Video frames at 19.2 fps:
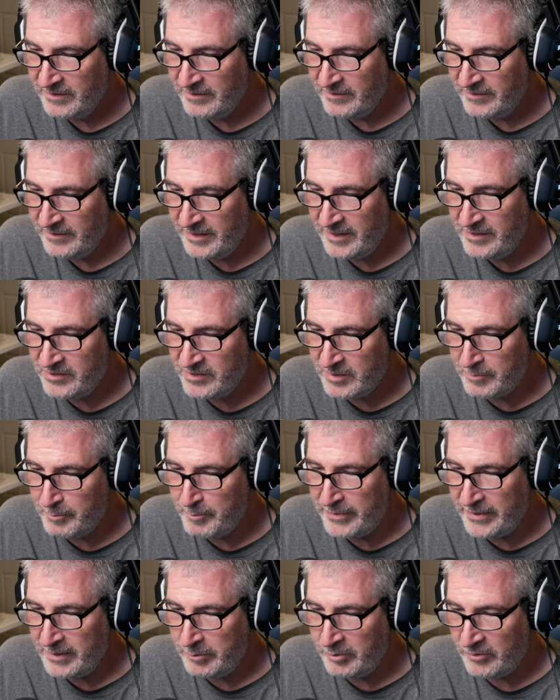What the hell's a
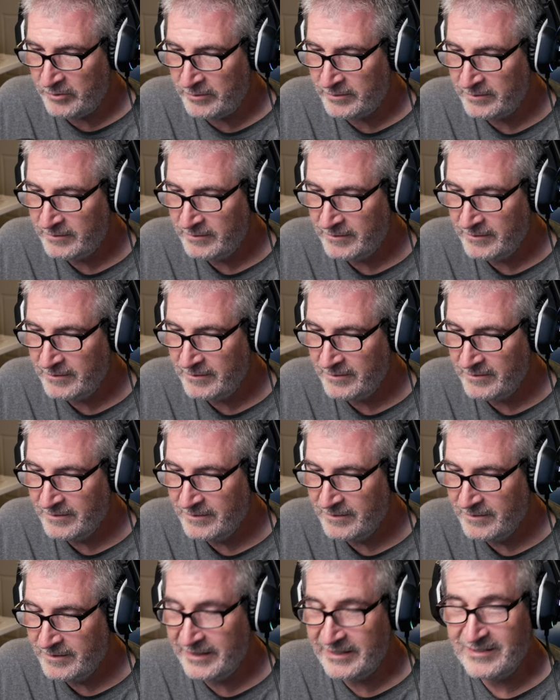bubble?
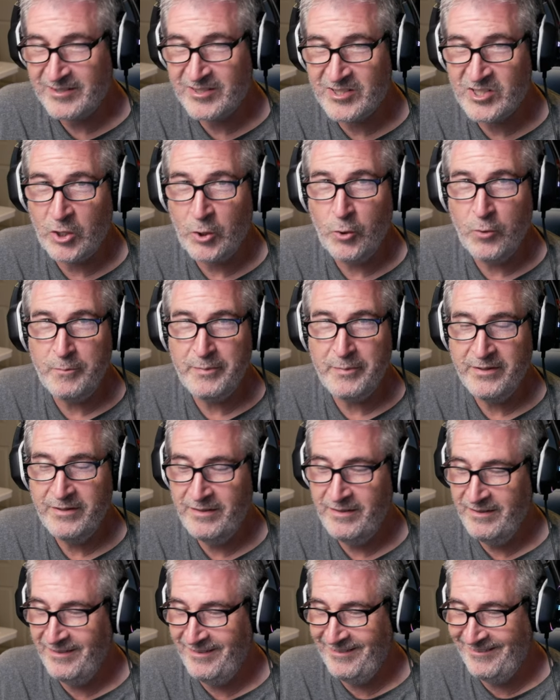Like soap?
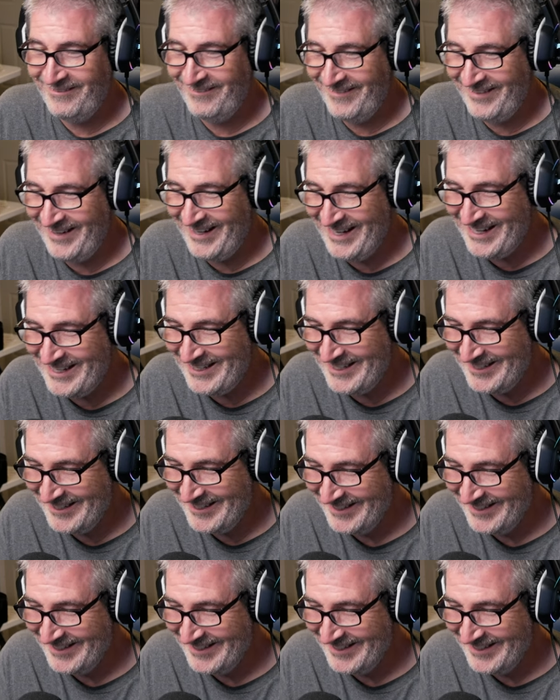What?